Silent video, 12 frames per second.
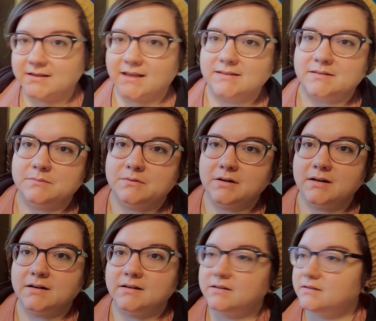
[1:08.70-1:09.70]
got some
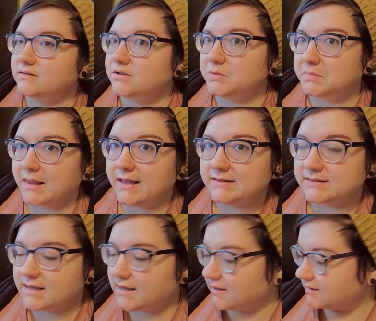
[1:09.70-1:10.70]
more 2-ply
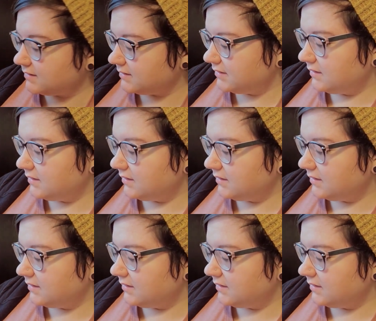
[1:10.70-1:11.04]
sock.